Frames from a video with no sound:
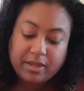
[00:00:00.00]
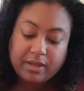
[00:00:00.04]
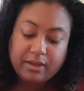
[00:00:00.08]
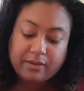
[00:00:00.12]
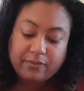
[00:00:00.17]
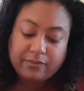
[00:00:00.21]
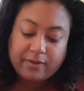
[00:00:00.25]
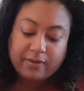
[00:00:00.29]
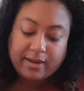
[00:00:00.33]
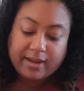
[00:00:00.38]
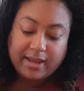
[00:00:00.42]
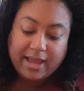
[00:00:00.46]

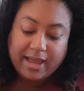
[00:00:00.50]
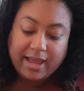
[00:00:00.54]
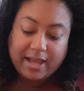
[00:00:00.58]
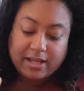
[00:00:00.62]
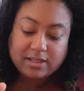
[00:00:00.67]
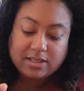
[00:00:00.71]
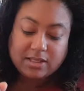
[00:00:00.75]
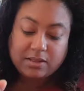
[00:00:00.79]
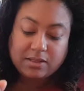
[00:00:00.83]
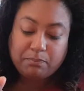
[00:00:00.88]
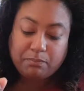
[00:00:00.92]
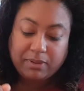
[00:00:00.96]
if I
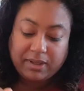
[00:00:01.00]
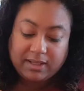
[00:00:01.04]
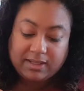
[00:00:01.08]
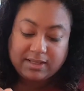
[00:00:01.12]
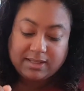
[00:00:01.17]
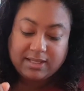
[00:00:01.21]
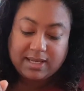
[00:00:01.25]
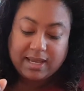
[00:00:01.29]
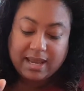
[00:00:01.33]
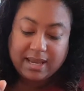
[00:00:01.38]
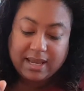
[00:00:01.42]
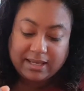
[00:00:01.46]
had to
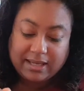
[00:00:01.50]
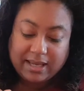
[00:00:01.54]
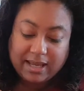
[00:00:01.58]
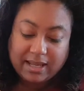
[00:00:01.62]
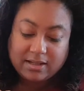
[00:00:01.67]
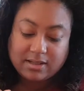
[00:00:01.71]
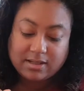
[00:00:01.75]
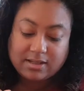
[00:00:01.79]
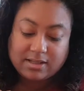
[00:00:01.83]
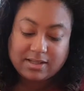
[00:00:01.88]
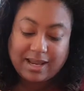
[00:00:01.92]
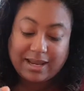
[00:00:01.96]
pit it
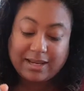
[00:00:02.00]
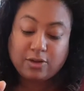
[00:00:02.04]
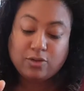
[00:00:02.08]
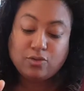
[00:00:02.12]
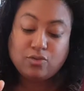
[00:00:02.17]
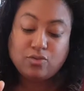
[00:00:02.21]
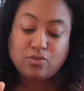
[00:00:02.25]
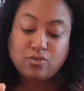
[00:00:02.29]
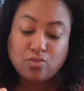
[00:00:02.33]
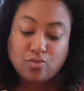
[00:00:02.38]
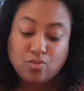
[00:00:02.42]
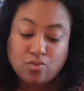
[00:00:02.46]
against a
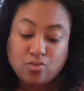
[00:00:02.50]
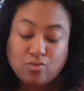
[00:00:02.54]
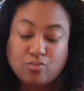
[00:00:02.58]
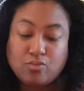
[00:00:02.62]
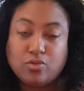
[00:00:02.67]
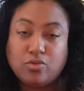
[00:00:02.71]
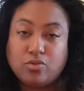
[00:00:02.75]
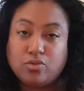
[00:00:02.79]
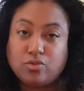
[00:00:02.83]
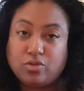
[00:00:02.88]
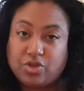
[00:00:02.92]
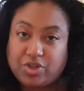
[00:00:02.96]

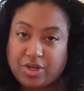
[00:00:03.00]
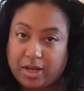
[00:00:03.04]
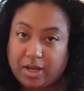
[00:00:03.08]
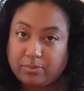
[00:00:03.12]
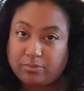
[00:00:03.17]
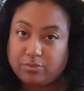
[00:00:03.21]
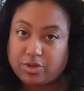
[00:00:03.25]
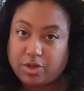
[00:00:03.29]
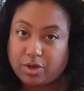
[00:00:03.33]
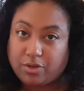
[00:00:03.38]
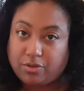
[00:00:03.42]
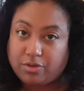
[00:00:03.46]
normal
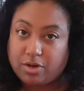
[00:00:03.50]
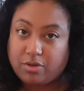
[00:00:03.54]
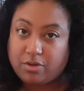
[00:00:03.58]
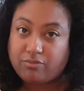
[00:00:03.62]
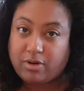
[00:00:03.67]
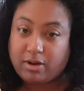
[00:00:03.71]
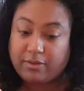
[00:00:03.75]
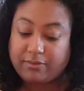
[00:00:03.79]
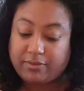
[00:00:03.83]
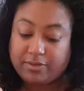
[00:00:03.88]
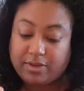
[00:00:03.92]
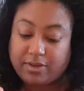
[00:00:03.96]
jam donut
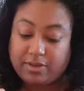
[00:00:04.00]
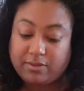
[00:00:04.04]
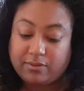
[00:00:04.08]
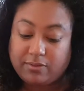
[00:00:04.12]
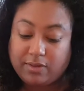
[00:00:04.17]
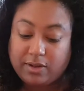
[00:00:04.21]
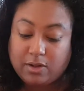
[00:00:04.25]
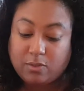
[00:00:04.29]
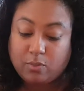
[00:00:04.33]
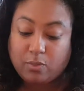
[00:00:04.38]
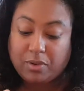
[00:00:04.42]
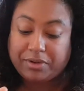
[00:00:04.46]
rather than the
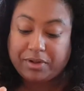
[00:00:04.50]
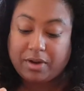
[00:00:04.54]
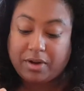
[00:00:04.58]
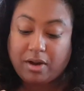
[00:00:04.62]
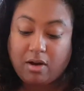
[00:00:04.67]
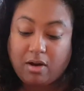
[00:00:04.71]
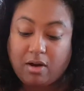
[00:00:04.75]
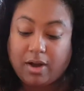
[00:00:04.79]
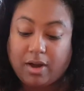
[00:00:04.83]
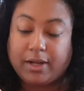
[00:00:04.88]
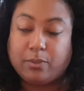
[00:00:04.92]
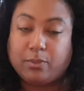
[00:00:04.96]
vegan one,
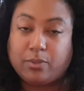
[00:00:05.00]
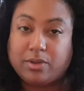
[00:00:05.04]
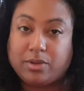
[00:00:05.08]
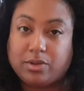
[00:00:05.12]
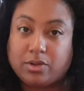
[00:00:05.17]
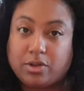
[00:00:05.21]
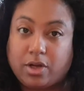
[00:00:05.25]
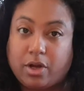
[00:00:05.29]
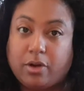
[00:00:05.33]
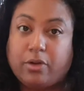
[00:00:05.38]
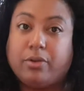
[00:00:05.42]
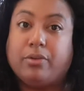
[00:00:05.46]
I
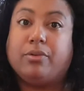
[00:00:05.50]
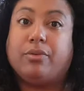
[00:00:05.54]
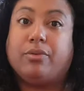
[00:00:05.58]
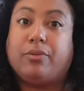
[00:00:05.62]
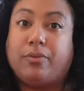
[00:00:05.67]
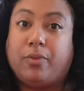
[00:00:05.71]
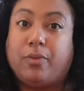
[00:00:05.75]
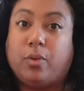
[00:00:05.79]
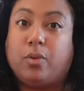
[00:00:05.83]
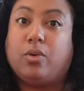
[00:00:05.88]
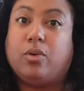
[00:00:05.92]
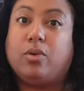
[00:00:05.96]
would go
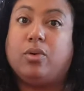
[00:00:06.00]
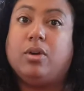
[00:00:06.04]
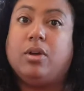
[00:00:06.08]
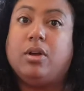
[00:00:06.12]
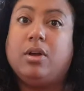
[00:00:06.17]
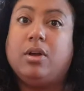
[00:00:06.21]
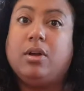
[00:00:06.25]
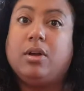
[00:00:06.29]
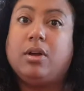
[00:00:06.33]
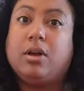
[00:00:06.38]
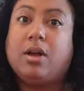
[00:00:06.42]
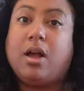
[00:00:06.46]
for
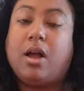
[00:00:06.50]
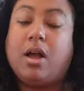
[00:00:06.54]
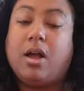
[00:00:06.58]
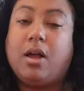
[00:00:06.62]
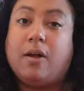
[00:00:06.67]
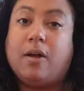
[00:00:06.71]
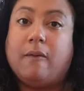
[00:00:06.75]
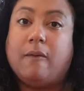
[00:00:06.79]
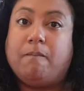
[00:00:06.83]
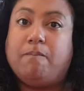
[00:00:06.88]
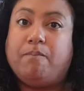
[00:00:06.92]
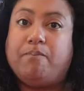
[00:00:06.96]

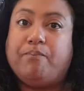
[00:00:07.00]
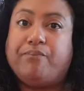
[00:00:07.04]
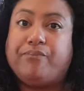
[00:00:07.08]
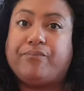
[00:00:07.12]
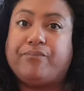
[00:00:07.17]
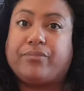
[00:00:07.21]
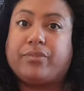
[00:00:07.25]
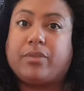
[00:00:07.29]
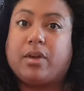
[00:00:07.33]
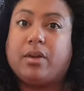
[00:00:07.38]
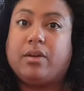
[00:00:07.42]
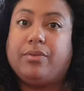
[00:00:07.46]

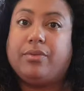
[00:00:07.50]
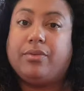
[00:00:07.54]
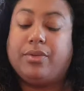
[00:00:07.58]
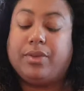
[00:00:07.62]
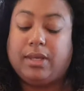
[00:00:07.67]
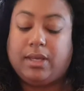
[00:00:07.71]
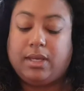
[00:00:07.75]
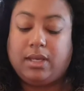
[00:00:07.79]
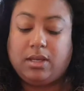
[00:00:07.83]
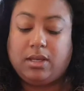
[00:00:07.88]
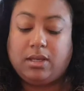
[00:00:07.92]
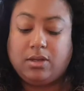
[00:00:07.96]

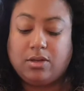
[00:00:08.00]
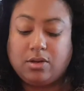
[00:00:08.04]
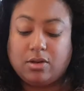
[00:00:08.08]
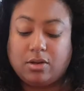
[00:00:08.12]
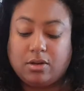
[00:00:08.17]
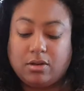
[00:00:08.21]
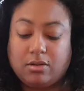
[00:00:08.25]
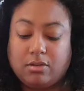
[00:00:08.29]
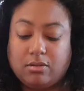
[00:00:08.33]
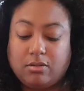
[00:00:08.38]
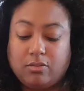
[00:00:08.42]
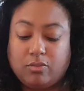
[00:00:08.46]
the
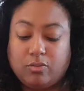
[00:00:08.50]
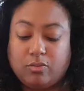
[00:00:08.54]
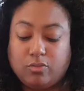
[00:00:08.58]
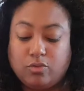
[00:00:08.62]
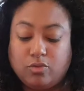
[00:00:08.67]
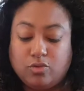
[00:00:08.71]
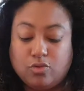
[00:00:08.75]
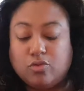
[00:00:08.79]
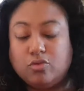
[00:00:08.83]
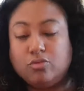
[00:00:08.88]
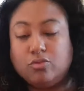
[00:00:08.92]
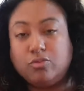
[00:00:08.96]

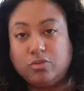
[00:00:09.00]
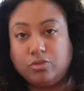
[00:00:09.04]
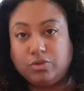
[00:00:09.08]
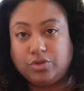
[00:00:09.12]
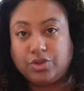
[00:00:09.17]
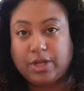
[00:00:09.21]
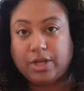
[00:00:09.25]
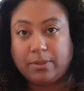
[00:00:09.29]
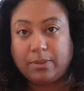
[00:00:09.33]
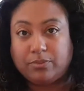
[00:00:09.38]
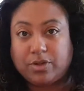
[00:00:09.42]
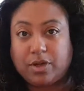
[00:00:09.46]
normal
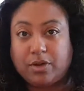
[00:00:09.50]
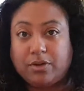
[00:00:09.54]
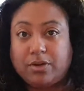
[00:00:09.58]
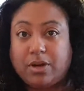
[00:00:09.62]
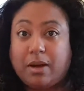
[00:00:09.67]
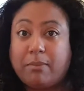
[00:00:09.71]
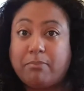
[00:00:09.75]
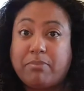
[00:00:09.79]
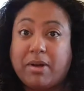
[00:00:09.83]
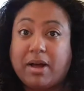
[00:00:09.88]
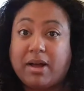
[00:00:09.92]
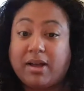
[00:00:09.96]
jam
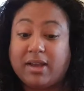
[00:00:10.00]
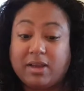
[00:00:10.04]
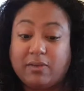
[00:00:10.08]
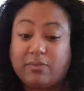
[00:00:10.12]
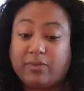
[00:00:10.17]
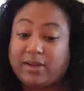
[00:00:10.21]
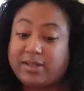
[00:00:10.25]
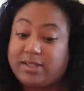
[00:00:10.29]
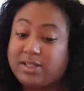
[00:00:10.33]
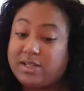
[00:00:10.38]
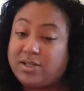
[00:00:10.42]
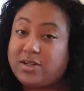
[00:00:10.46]
donut. But
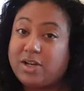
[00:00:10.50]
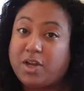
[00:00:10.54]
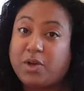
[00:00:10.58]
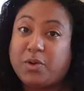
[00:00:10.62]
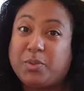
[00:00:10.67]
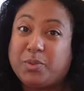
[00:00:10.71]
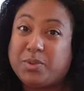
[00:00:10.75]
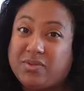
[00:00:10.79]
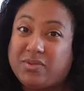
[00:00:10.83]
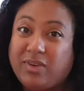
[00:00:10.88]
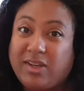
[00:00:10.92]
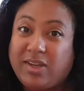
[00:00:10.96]
if I didn't know
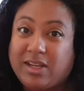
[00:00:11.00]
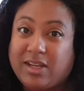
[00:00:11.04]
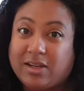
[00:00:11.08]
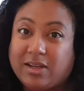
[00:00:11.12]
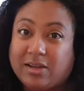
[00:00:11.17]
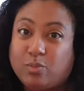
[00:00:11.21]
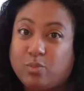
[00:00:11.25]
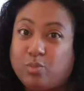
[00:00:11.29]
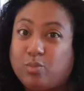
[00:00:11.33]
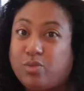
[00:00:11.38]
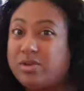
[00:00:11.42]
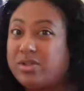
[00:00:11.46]
it was
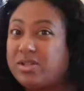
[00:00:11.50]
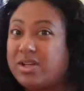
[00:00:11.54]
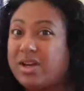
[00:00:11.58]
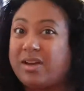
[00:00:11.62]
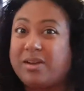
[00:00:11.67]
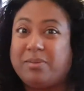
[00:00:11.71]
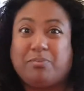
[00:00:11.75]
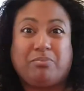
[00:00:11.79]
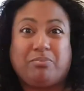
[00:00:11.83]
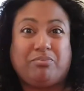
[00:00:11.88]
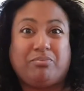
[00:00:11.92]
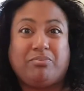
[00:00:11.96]
vegan, would
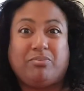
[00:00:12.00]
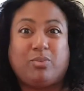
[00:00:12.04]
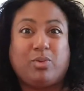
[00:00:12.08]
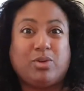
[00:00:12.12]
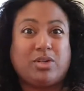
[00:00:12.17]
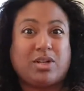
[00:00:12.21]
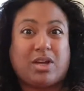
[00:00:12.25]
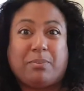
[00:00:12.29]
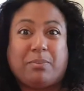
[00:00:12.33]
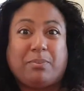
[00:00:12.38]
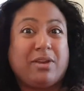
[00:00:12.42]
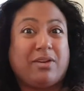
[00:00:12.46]

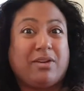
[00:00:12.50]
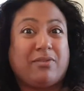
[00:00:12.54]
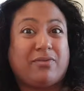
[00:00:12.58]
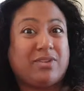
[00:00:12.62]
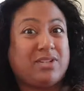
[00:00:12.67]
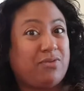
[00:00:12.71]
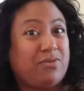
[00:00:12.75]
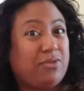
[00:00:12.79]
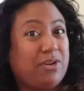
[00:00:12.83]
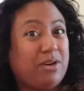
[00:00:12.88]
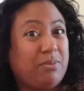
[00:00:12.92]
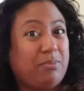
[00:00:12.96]
I be of a
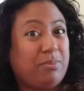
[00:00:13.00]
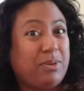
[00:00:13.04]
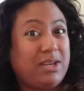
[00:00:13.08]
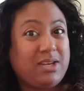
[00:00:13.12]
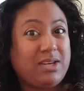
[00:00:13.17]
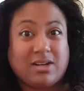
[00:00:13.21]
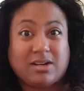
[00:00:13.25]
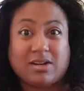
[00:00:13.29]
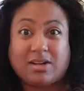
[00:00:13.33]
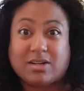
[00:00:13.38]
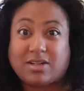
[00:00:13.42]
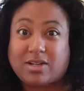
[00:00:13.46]
different
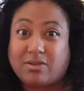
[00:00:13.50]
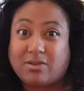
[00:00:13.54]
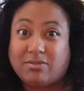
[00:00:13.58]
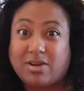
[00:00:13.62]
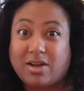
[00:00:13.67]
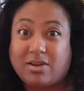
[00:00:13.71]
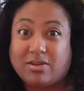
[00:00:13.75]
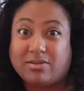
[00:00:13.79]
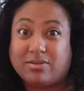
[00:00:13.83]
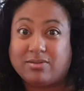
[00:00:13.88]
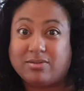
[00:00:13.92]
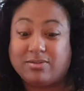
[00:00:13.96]
opinion? I don't
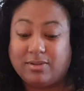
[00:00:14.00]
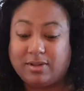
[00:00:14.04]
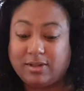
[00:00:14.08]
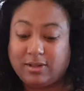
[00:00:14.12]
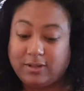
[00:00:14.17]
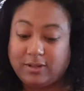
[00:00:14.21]
know.